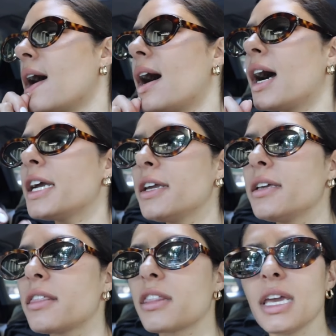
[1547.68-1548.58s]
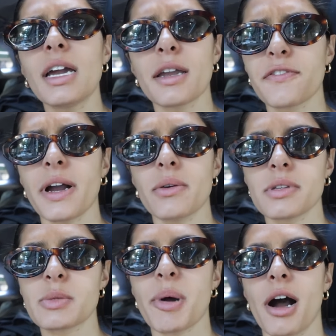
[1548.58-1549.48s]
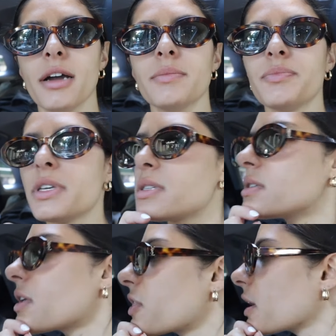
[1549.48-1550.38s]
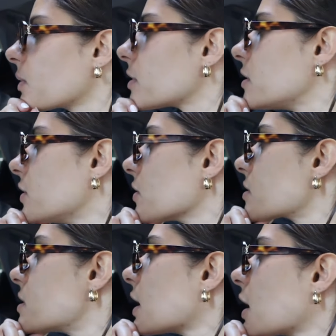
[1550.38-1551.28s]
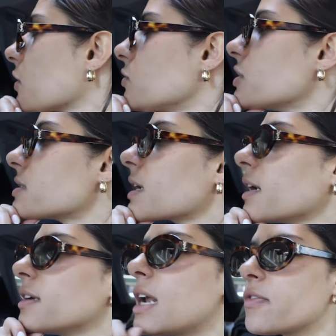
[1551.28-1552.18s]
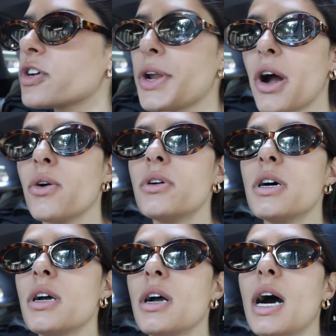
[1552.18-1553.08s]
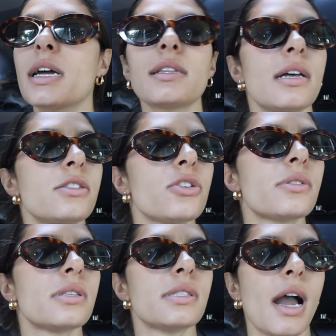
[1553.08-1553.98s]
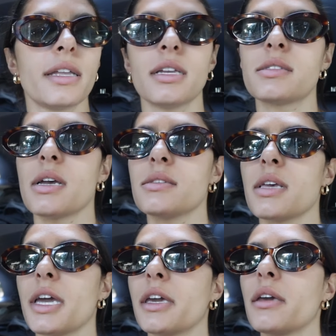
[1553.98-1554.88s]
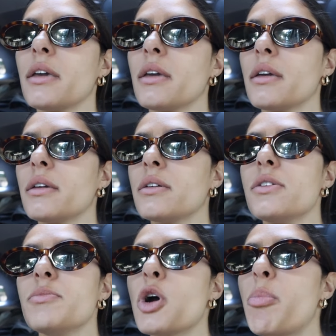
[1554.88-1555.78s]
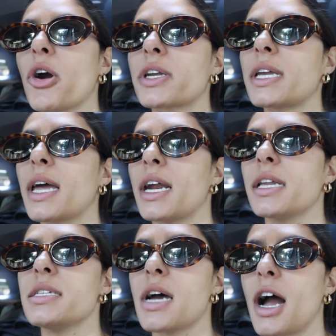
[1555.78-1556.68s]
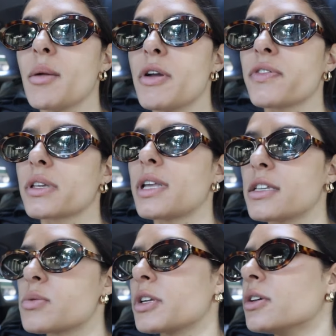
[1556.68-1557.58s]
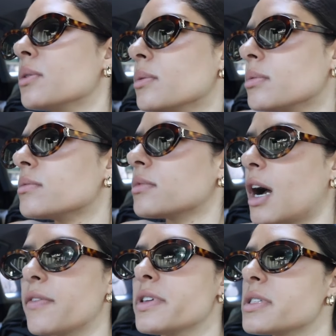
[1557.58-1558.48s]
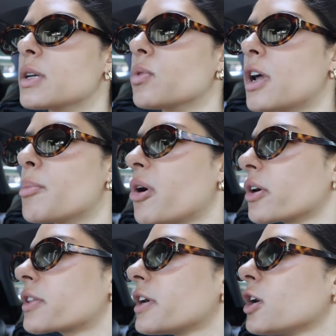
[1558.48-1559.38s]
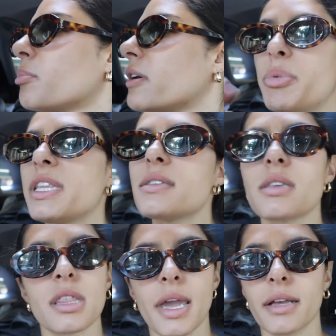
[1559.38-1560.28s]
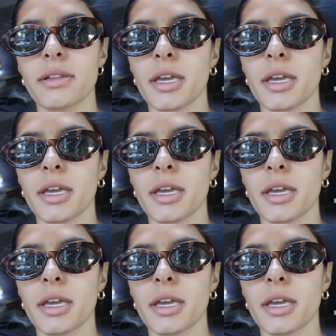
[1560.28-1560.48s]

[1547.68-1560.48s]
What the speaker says: I think I found a spot. This is the thing with New York City. You just kind of never know unless there's a sign that says like no parking at any time. I feel like that's when you obviously will not park there, but that's the thing.